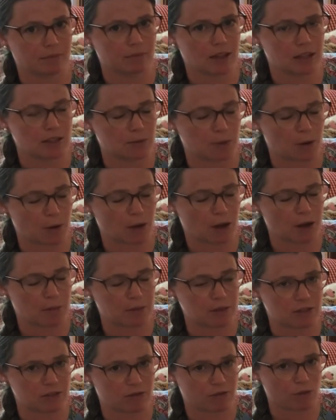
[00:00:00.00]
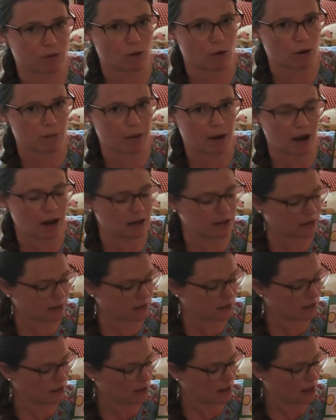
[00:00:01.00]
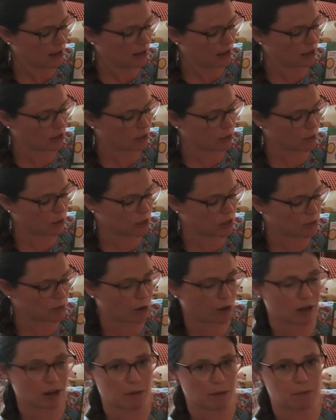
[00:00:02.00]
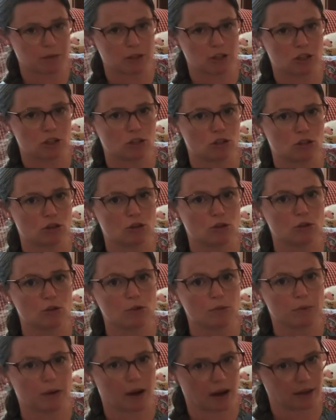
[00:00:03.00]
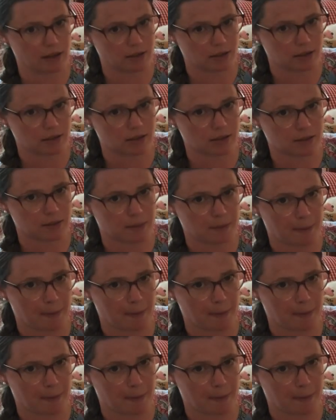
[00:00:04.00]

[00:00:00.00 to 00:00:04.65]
it's broken up into 4 parts. This one is broken up into 2 parts.